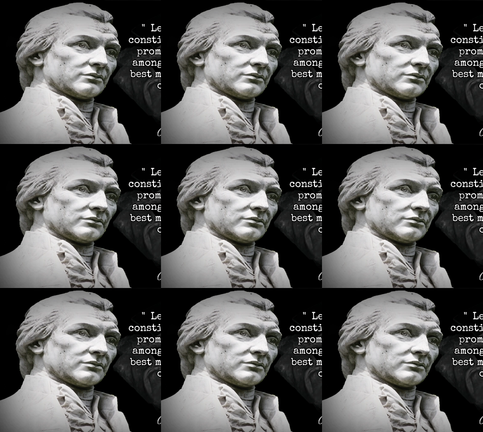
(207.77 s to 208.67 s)

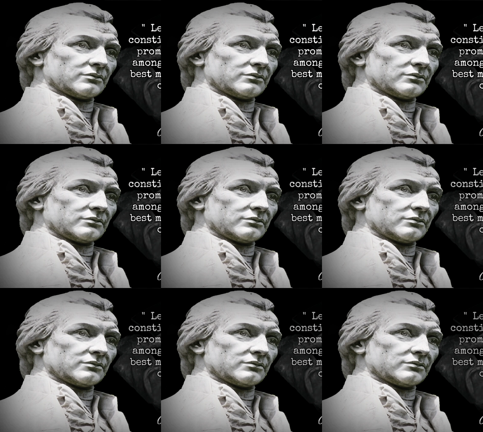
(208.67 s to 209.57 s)

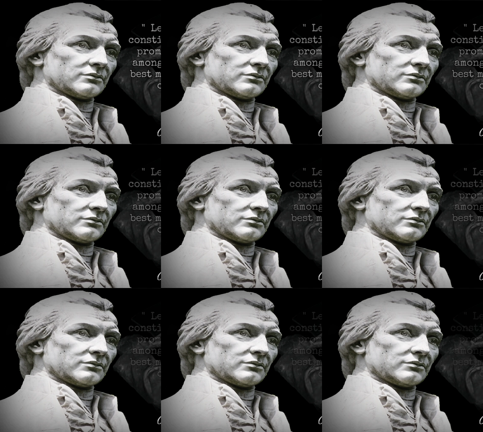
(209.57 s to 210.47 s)

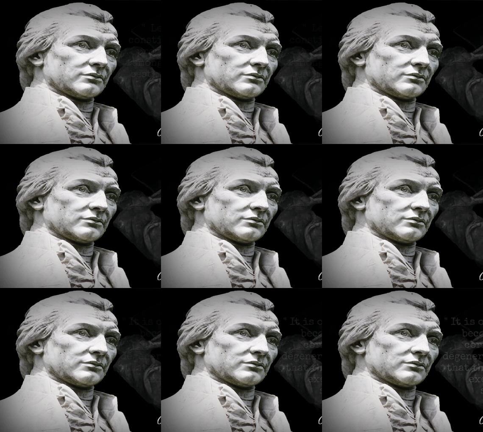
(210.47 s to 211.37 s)

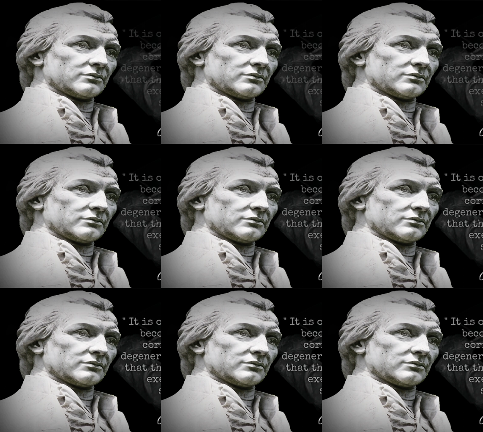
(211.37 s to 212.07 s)
Nothing is said.